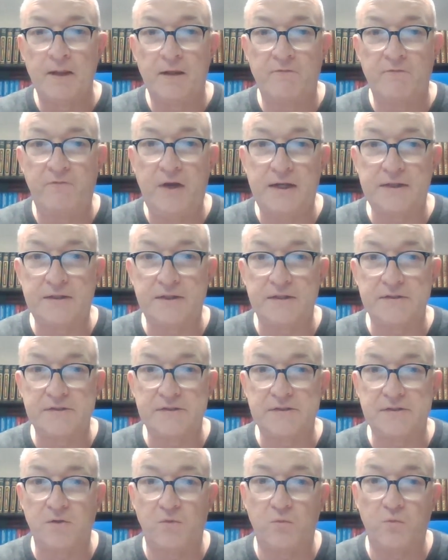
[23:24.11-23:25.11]
The fact is
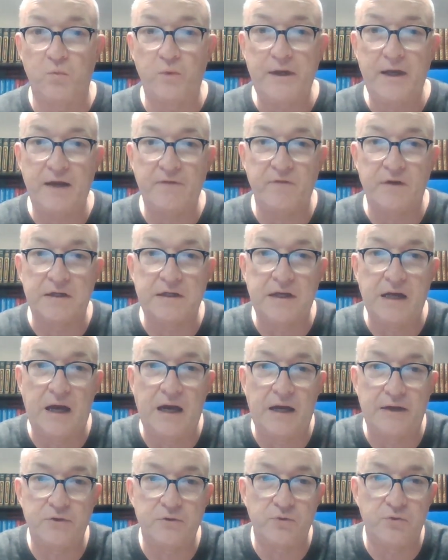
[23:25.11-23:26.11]
is that we have a
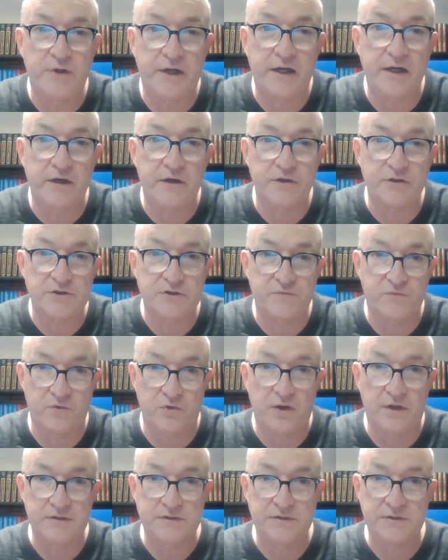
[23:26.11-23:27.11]
God who cares
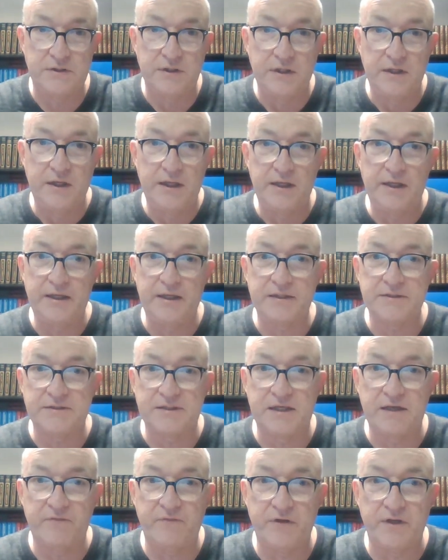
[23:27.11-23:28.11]
for us. He has
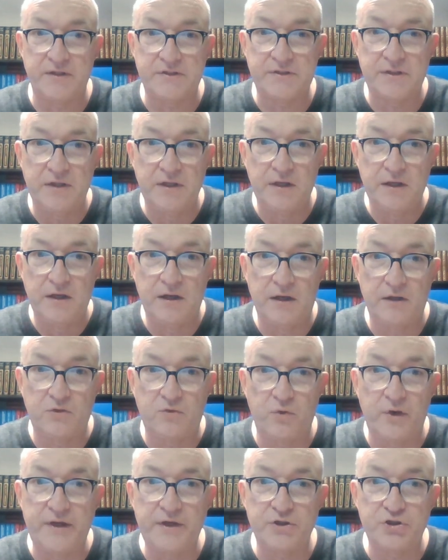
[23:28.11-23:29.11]
given us uh,
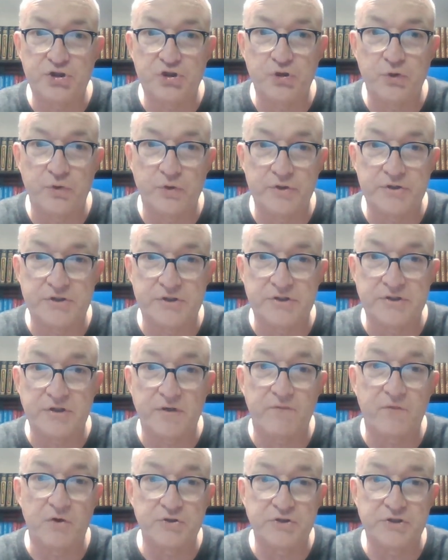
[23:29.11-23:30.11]
great assurances
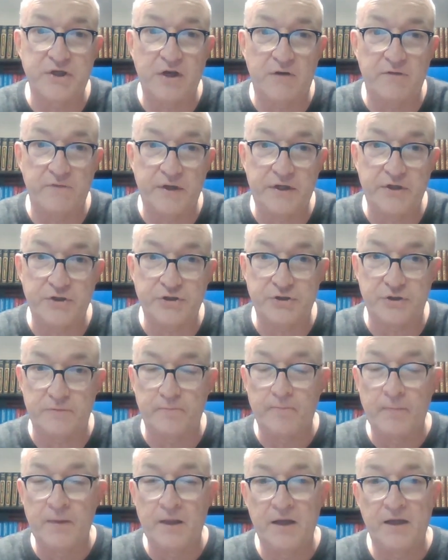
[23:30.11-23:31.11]
of our salvation.
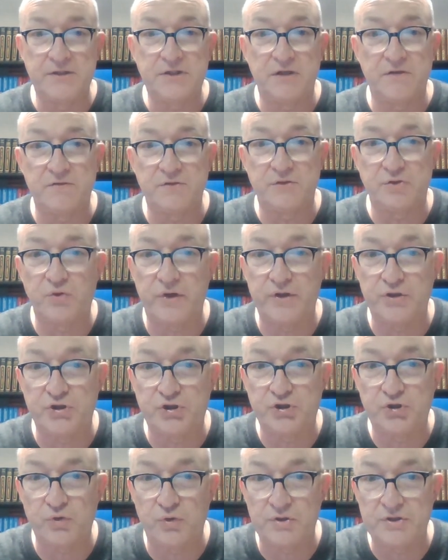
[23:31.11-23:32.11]
He's given us great
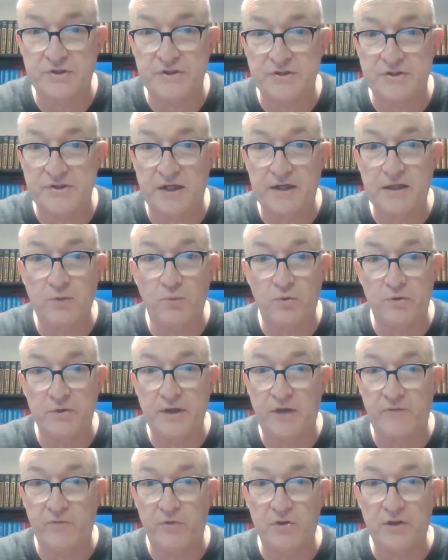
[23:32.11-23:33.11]
assurances that he will
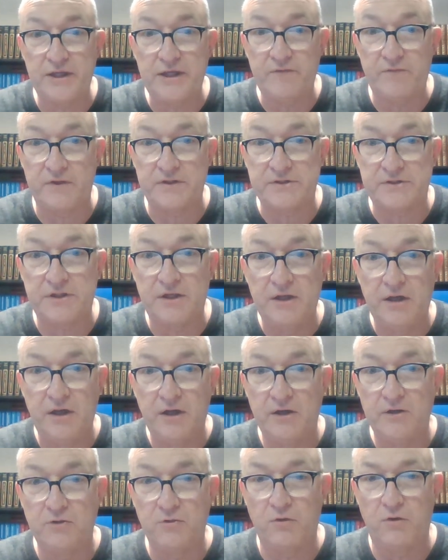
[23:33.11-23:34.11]
never leave us
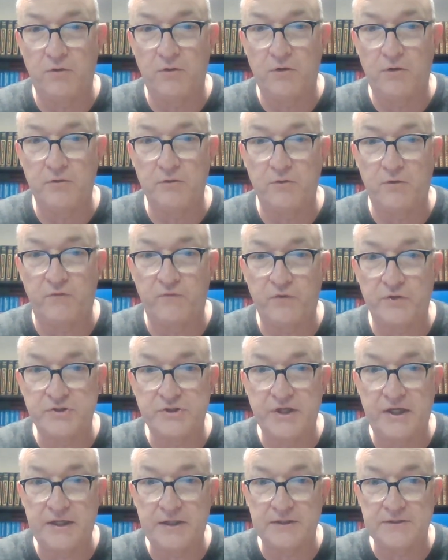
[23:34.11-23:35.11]
nor nor
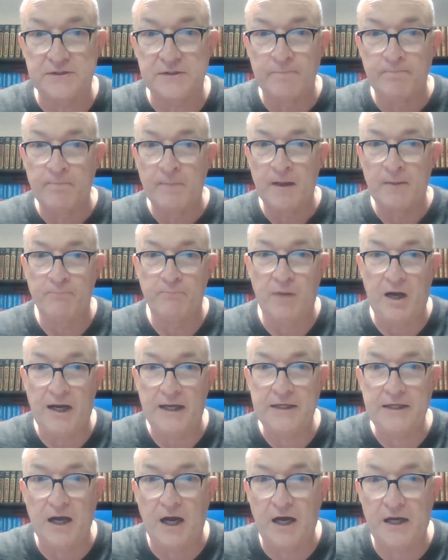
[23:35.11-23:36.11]
forsake us.
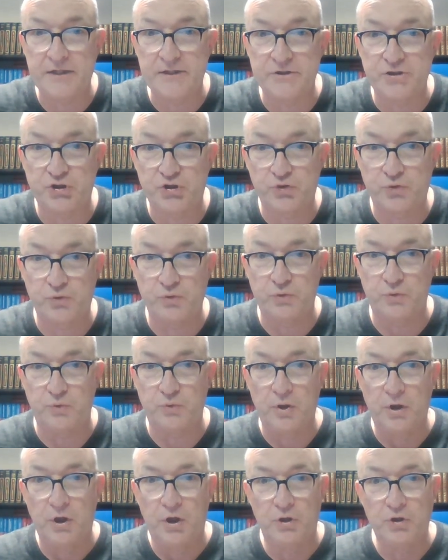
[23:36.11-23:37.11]
My God is true.
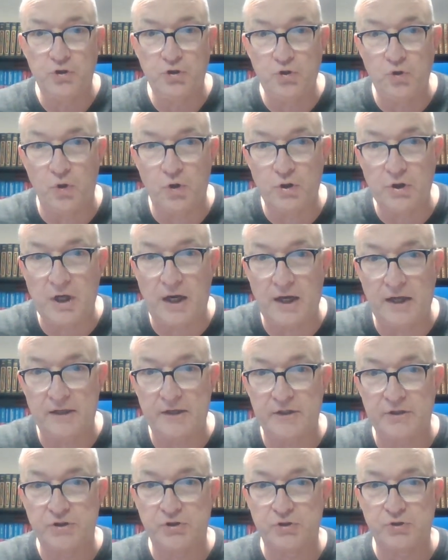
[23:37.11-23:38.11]
Your God
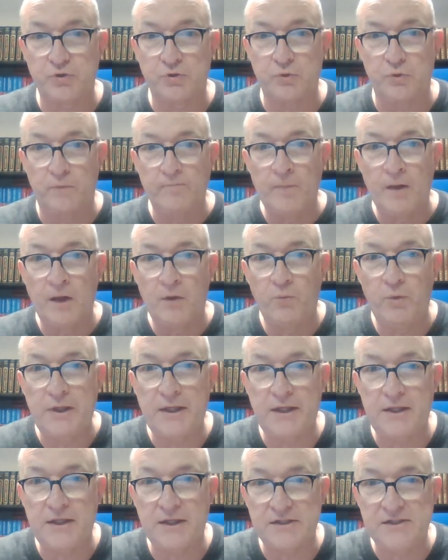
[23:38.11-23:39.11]
is true. We
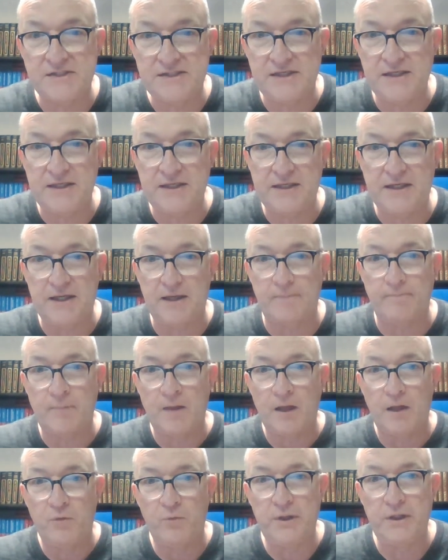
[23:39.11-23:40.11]
need to seek him.
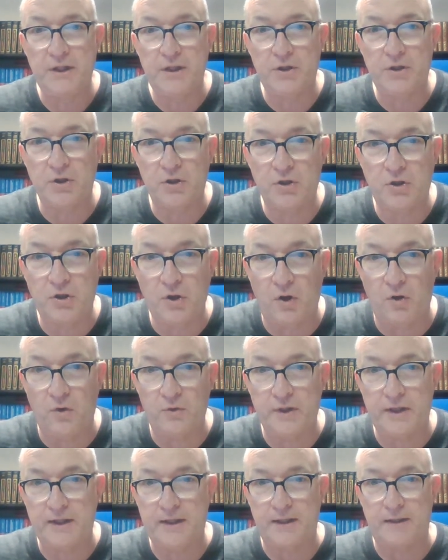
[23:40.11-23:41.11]
We need to
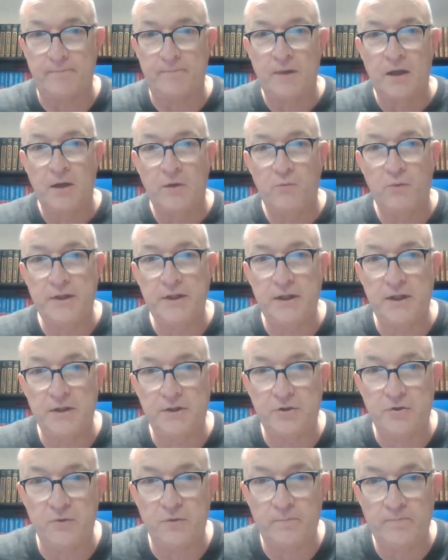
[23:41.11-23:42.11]
go to him. We
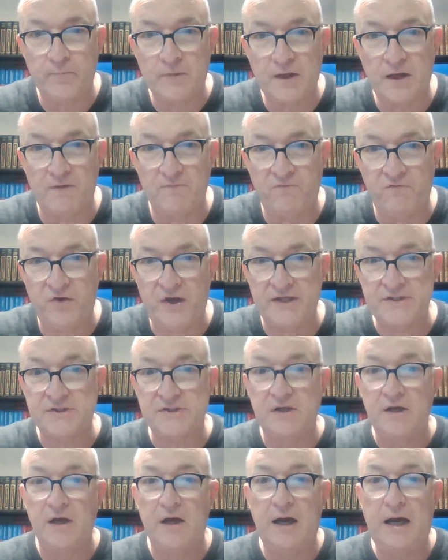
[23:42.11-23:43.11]
need to
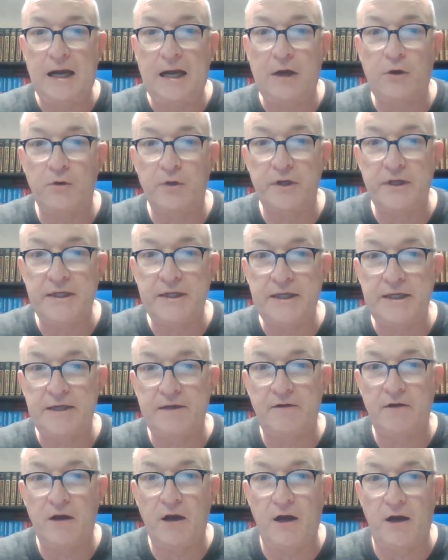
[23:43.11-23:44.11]
confess our
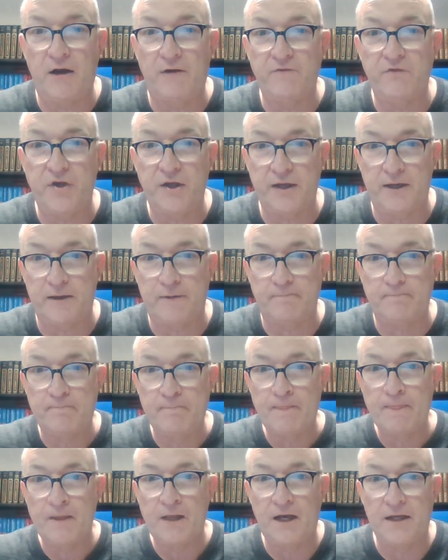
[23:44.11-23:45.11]
need of him
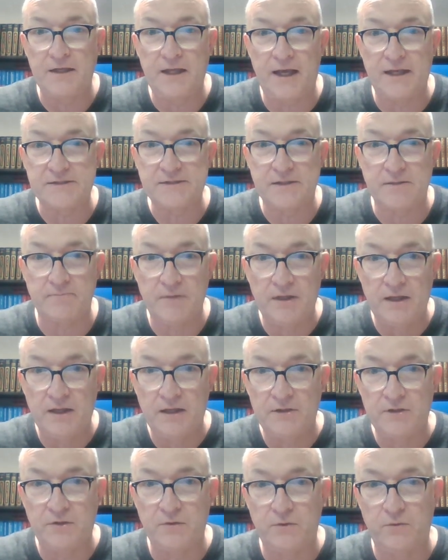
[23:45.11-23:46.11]
and ask him
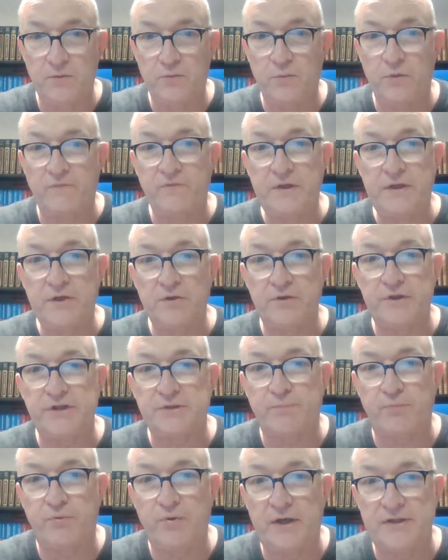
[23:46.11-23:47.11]
to reveal
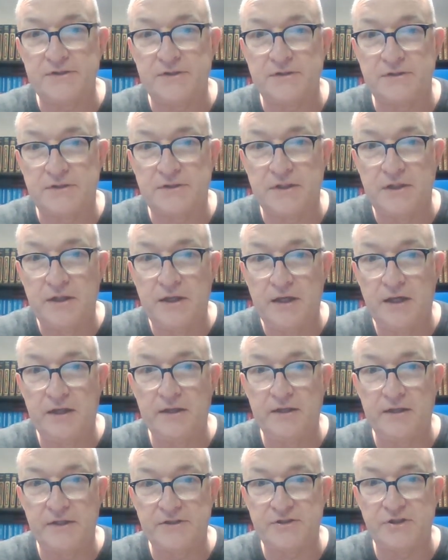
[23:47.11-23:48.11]
his presence
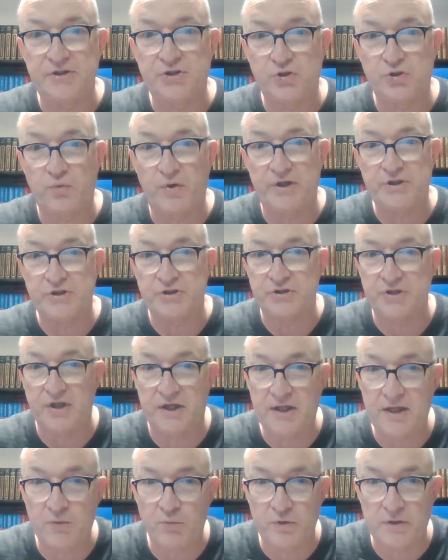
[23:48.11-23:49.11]
in these situations
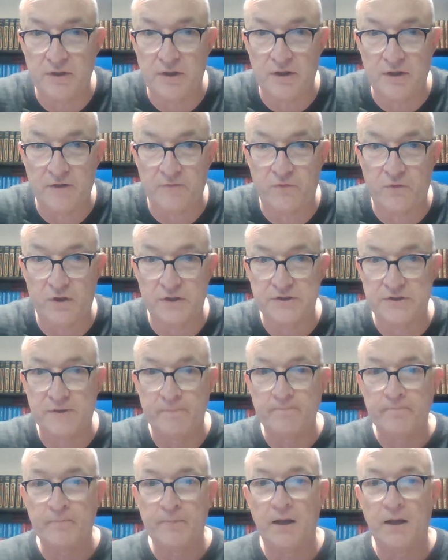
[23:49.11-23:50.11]
that he would deliver us
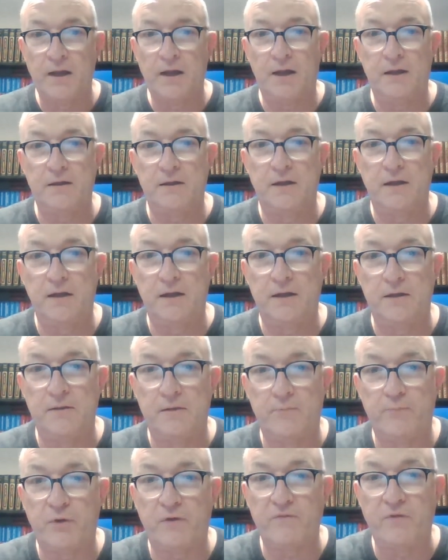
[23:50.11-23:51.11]
and, and
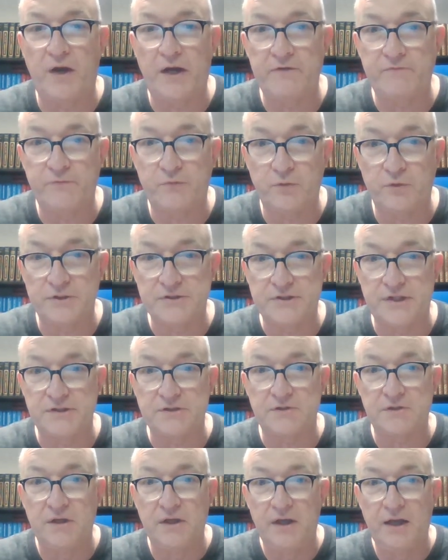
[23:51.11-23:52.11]
provide for us
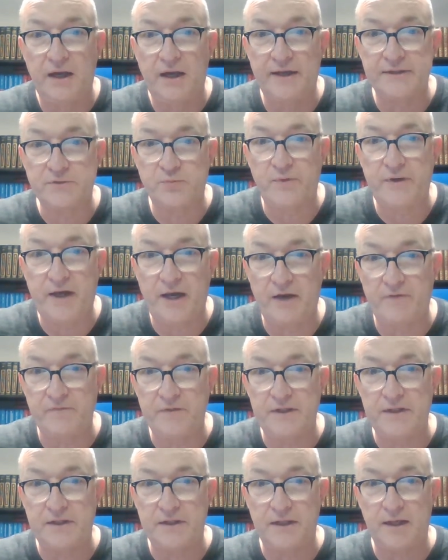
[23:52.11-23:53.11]
as, as we have
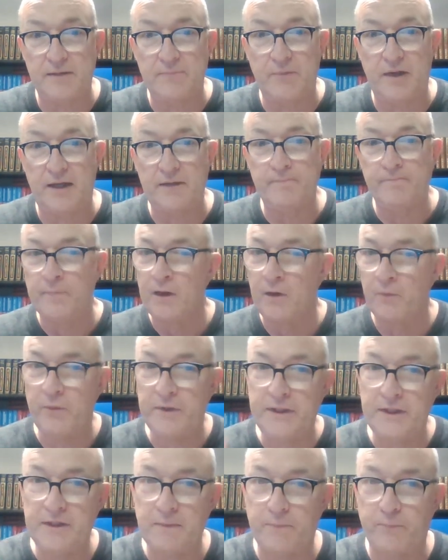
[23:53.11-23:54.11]
need. Amen.
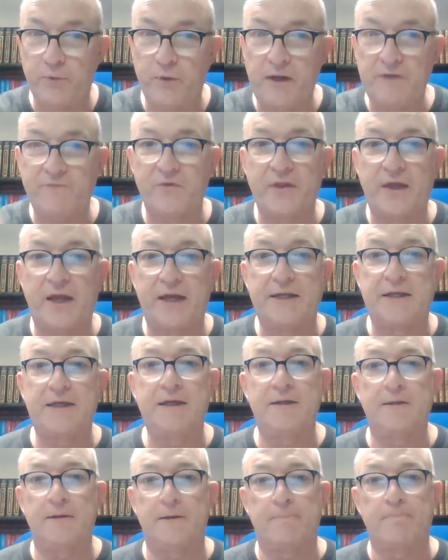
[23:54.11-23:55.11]
We need to pray for that
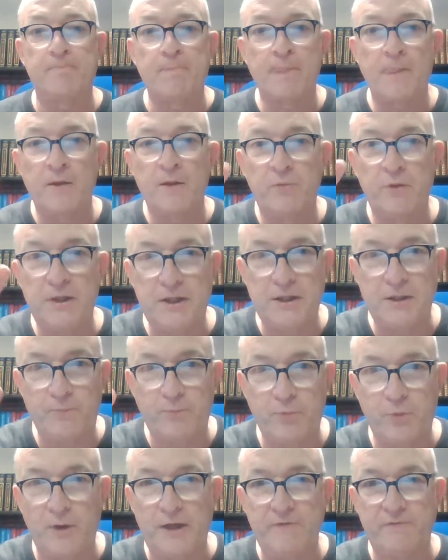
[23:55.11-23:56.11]
healing. We need to
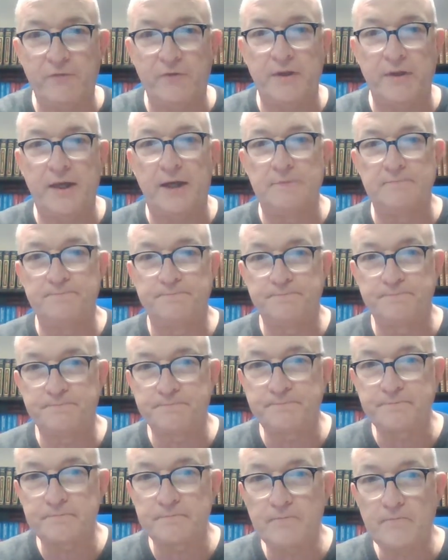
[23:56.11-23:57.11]
pray for that
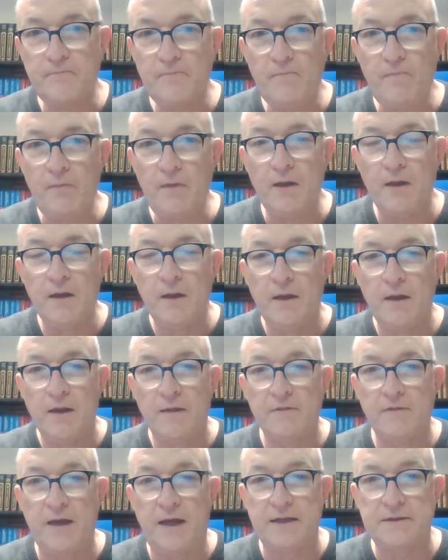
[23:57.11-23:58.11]

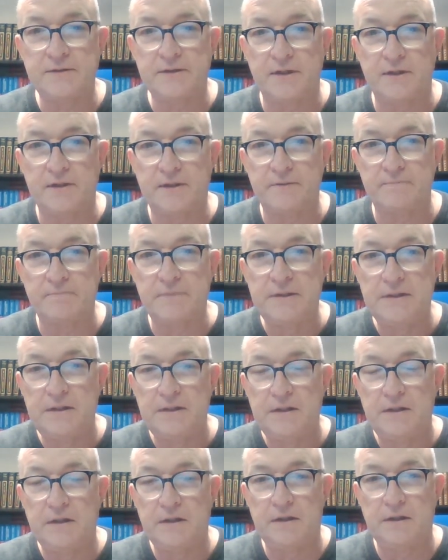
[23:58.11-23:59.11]
that um,
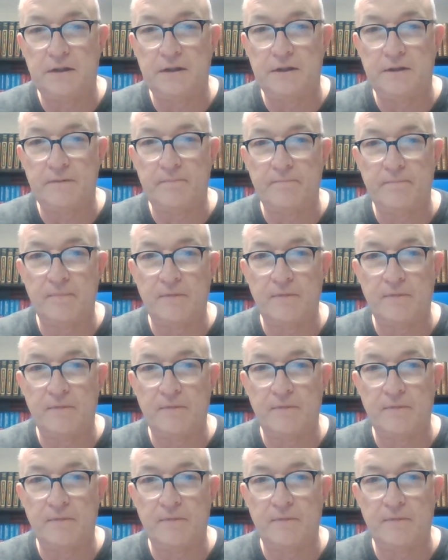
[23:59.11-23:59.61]
um,